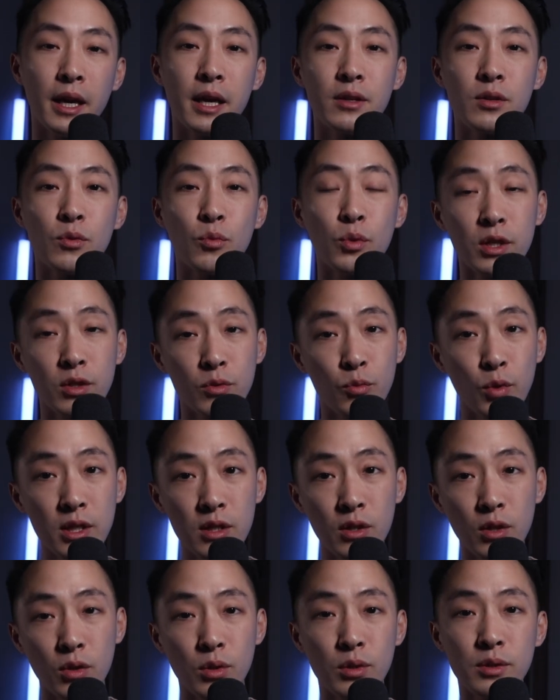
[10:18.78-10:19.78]
And with
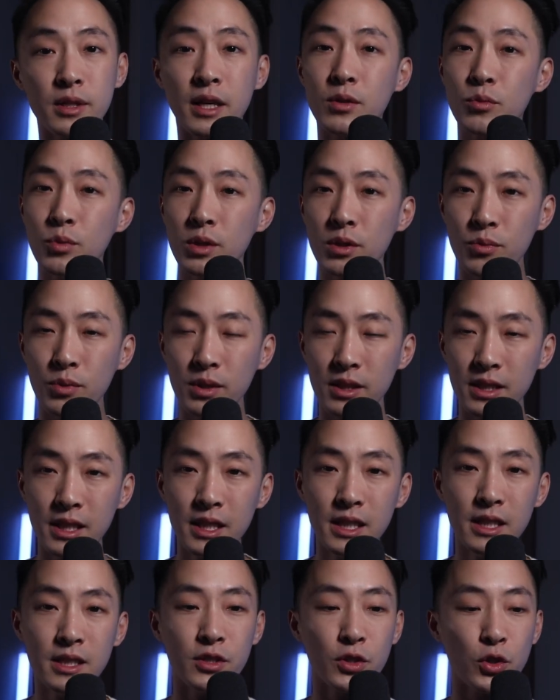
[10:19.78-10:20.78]
wind cold and with wind
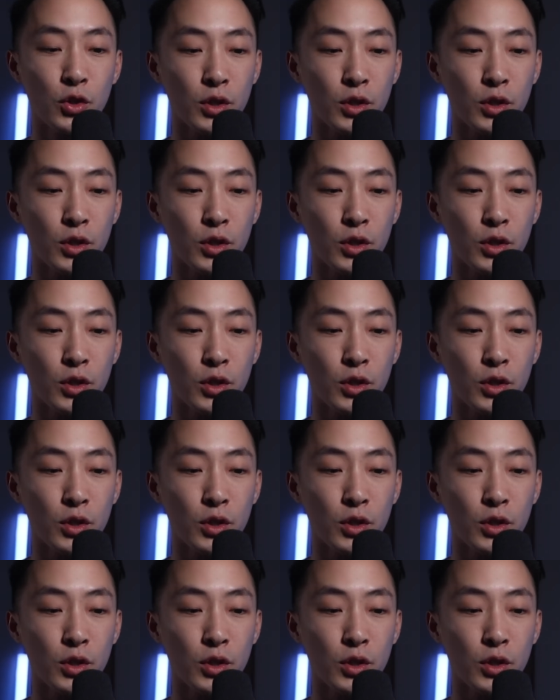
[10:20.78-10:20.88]
heat,